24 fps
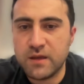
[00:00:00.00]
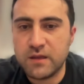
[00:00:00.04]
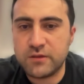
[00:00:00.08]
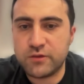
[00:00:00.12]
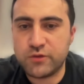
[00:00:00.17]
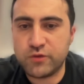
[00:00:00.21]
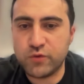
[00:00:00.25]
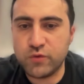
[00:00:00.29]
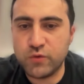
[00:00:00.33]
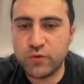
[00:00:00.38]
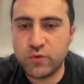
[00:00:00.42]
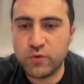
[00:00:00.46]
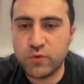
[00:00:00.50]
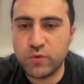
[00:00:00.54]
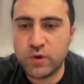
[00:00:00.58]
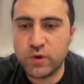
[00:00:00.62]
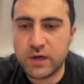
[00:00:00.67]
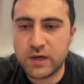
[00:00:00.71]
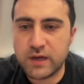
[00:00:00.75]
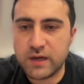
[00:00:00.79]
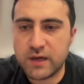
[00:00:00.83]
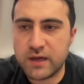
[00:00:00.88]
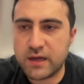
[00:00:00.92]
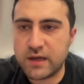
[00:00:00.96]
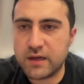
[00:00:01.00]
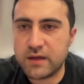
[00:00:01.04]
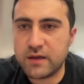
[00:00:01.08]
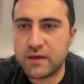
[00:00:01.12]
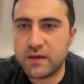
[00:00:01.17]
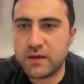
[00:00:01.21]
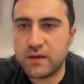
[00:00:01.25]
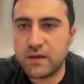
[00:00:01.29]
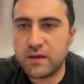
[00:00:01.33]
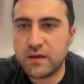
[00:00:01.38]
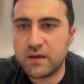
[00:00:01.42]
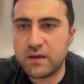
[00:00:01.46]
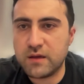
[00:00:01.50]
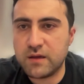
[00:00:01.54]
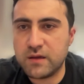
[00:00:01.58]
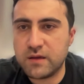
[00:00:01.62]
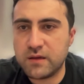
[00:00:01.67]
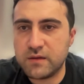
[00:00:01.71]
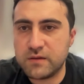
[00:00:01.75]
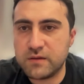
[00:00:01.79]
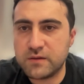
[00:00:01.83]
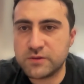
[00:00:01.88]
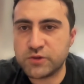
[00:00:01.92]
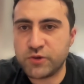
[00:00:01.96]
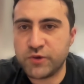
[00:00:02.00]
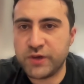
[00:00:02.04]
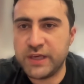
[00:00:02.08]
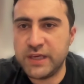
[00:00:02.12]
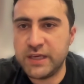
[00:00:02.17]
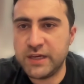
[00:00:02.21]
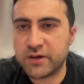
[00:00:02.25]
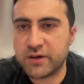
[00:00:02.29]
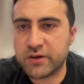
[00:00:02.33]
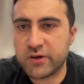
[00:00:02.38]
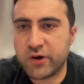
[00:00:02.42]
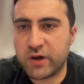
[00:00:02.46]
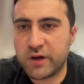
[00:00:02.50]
to, so here, color